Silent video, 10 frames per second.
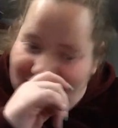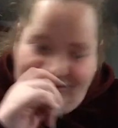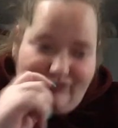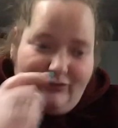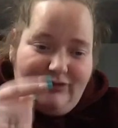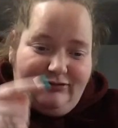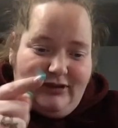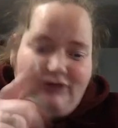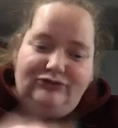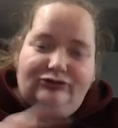So he's
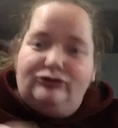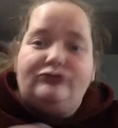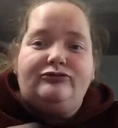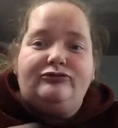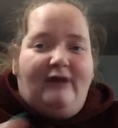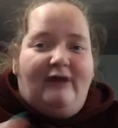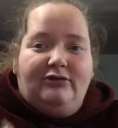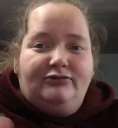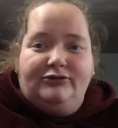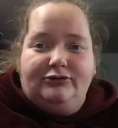like, "Just follow
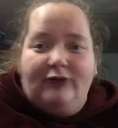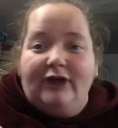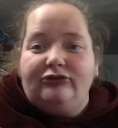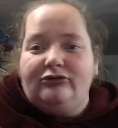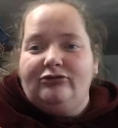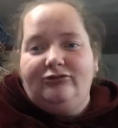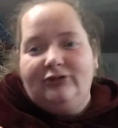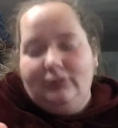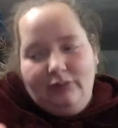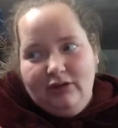the directions." And
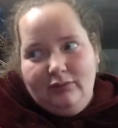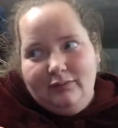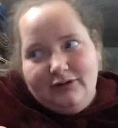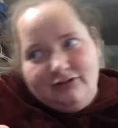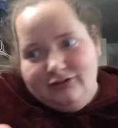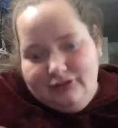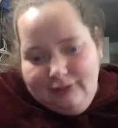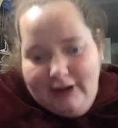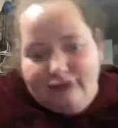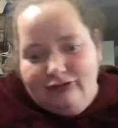I'm like, "Well, where are the
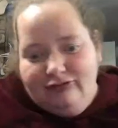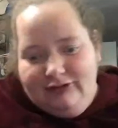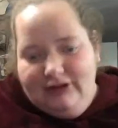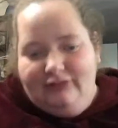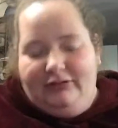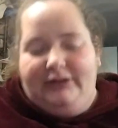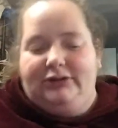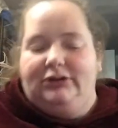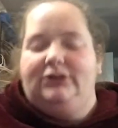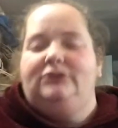directions?" And he's like,
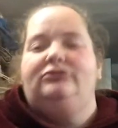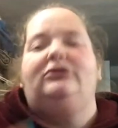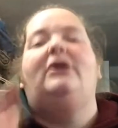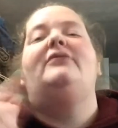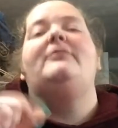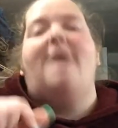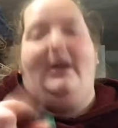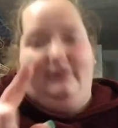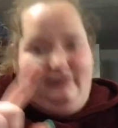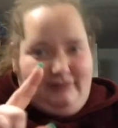"They're on the back
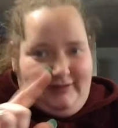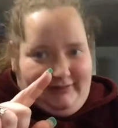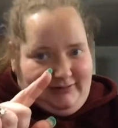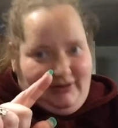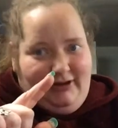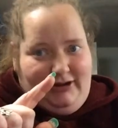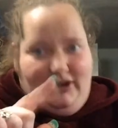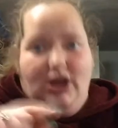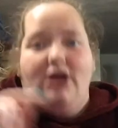of the lid, honey.